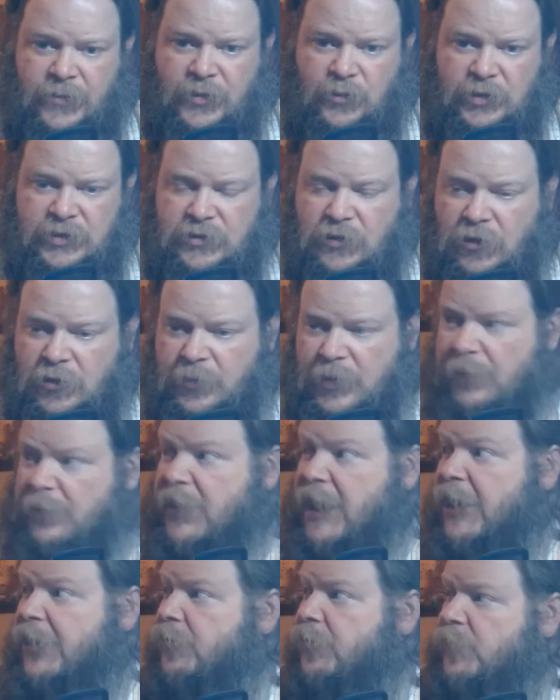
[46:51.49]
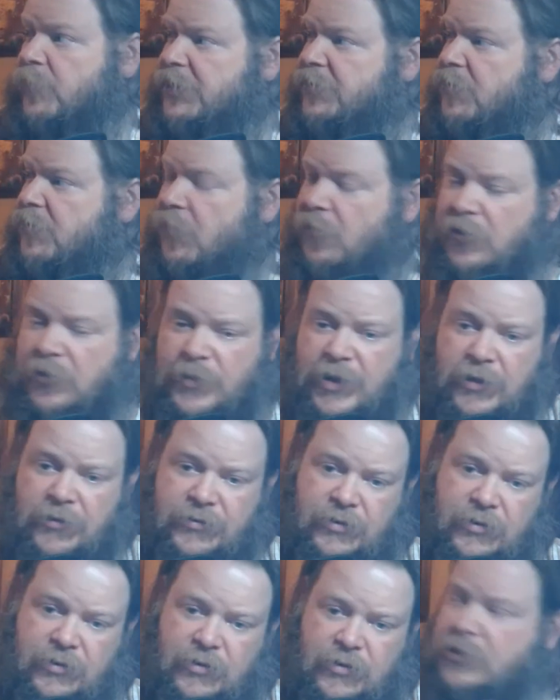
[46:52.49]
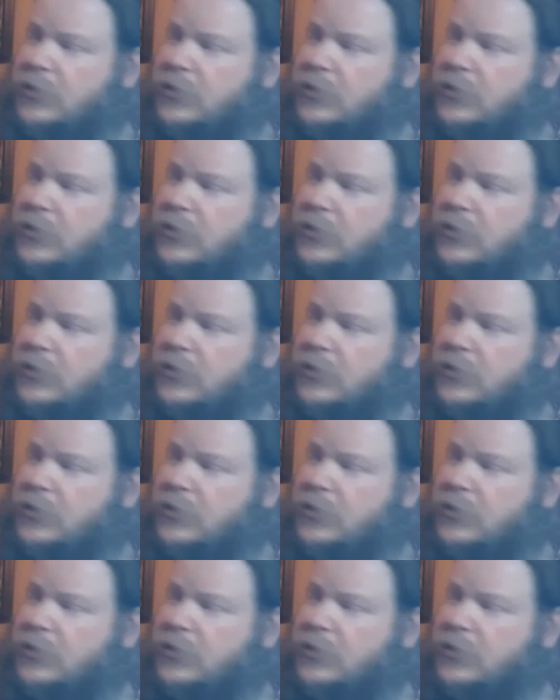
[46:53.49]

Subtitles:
We talk about matter, we talk about